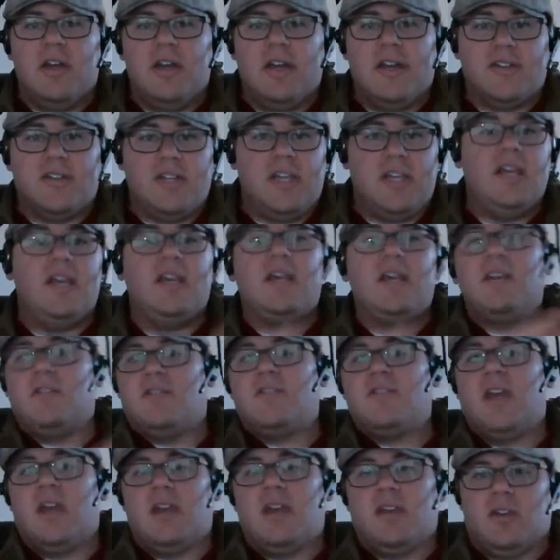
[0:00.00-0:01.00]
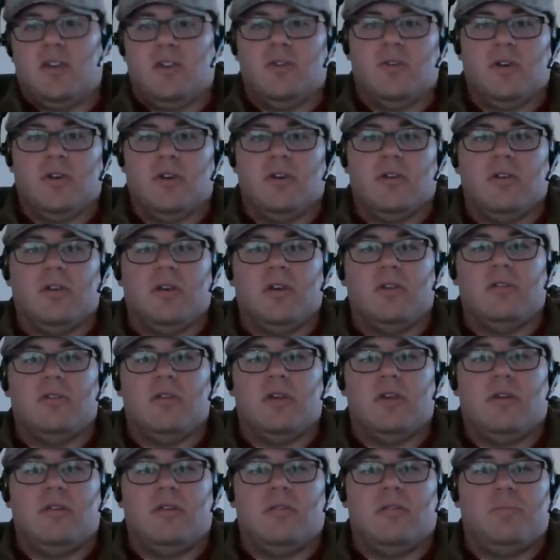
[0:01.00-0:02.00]
as he can take you. And,
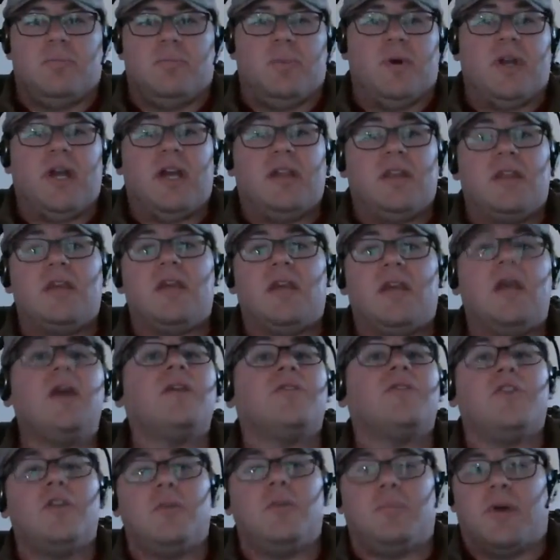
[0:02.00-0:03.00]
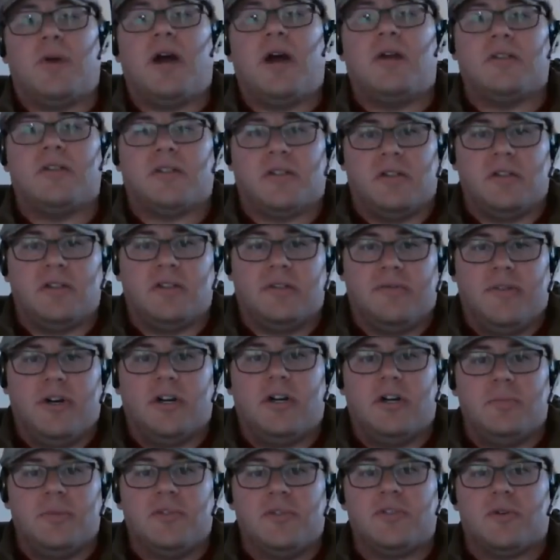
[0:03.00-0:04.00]
and but I think Anthony Brown is going to
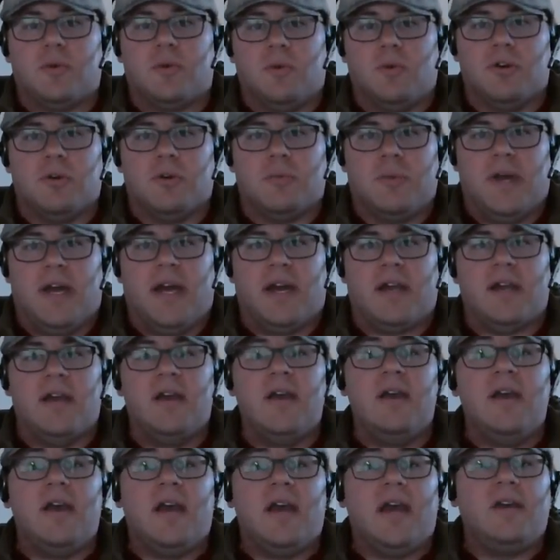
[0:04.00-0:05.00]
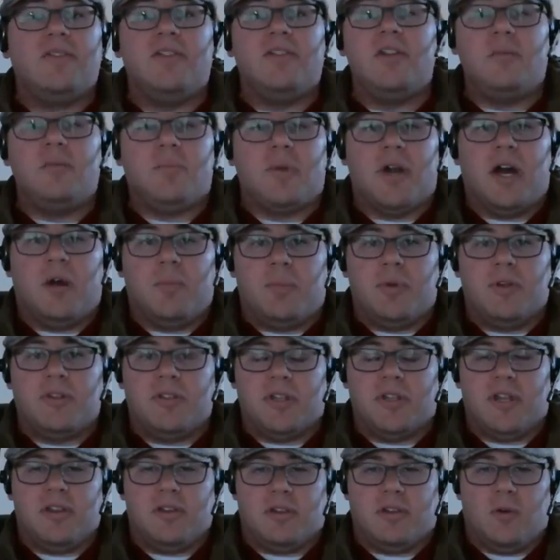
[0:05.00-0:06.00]
develop as a quarterback. Anthony Brown put
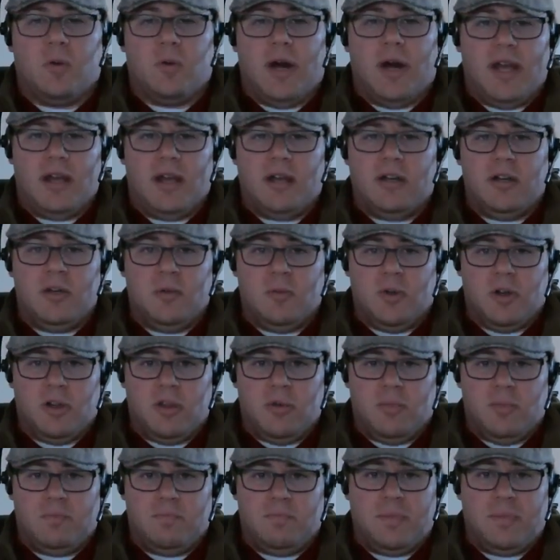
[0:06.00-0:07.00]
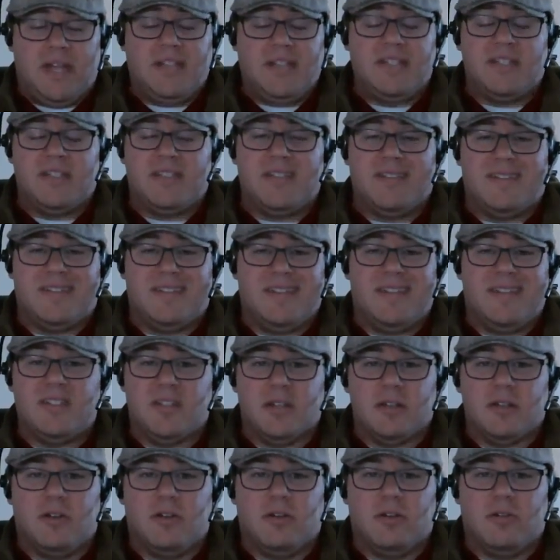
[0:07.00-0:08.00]
together quietly one of the best
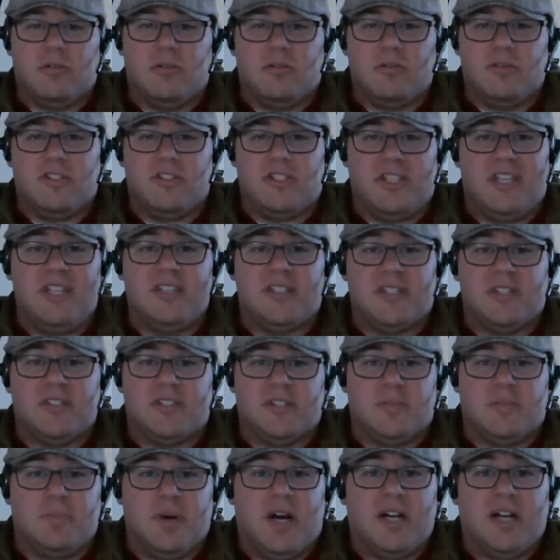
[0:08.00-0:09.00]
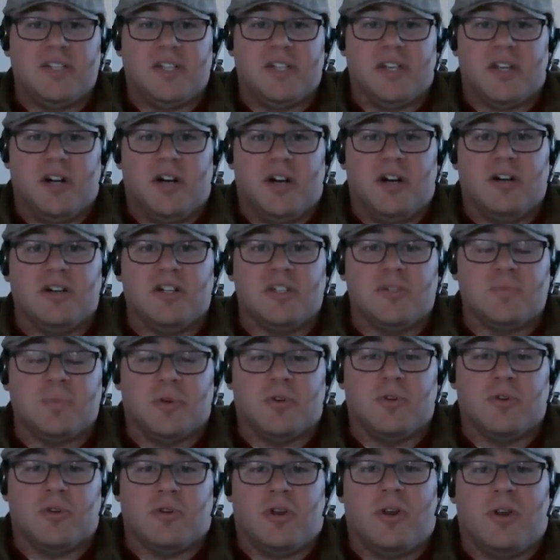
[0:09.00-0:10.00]
statistical seasons in Boston College
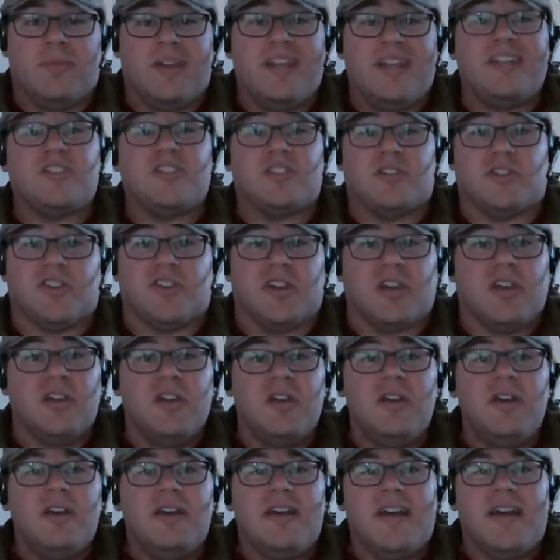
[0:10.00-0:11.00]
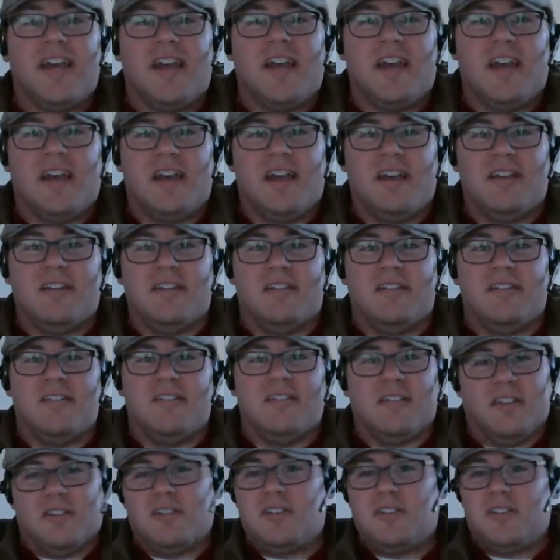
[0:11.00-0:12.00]
program history, and
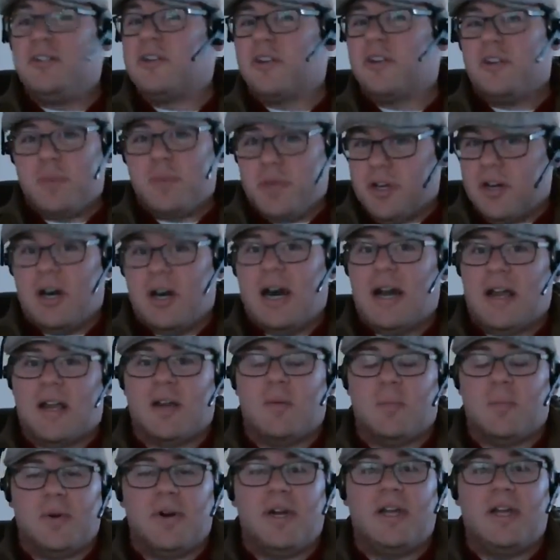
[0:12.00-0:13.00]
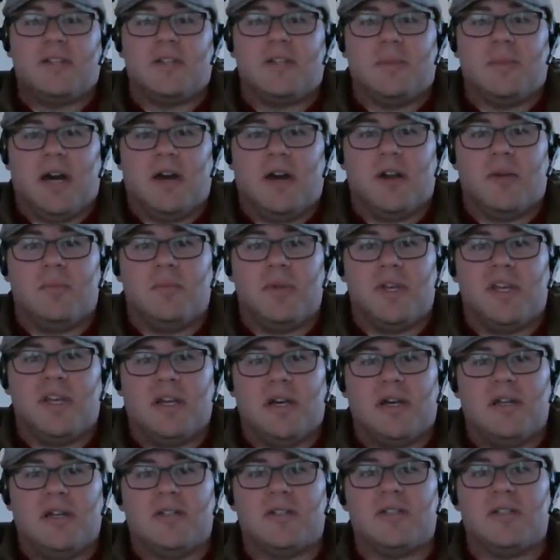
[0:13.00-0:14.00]
there's still going to be a lot of complaints about him
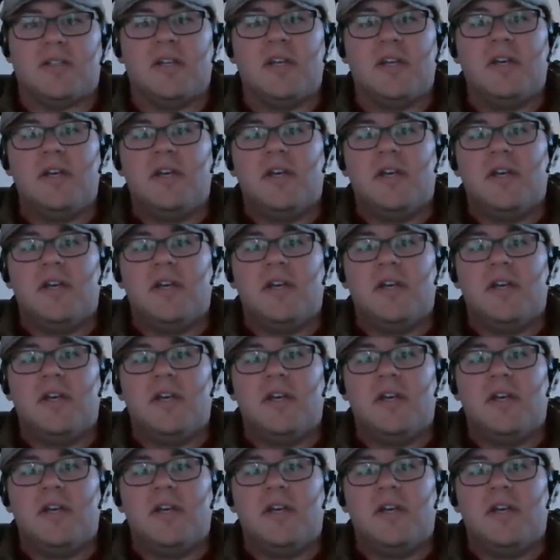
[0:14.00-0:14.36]
because